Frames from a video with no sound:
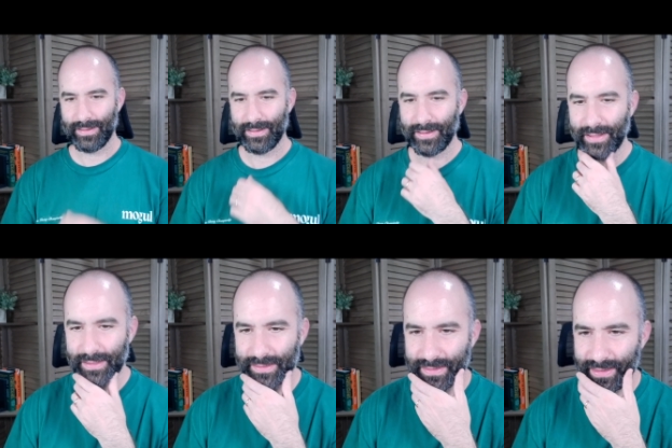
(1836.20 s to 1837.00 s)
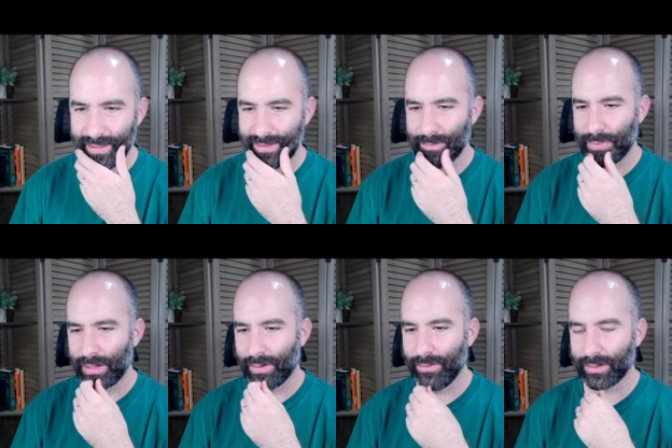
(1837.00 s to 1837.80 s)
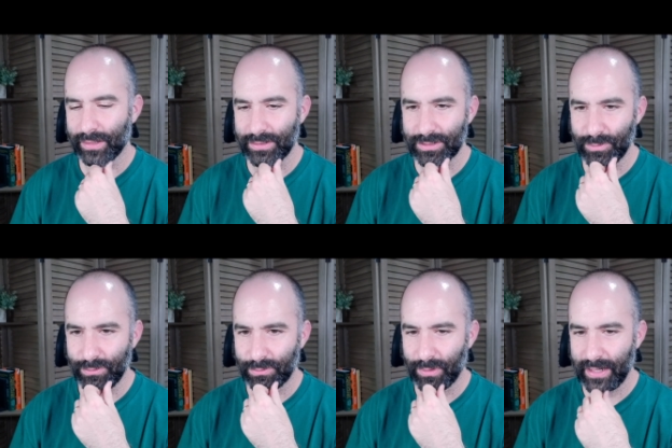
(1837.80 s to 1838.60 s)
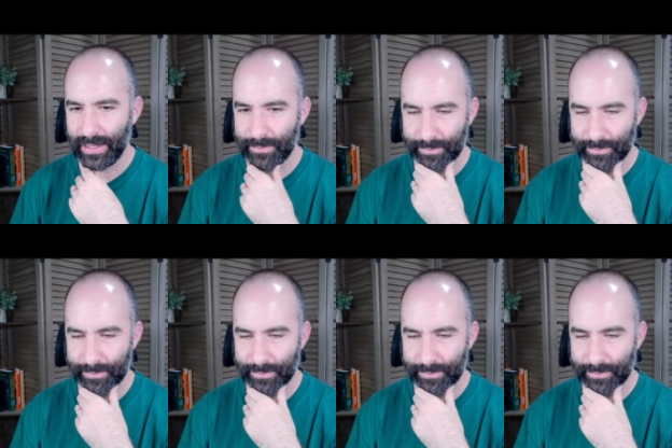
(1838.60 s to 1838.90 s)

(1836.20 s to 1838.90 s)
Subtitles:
Knight hits this, but our rook can just move away.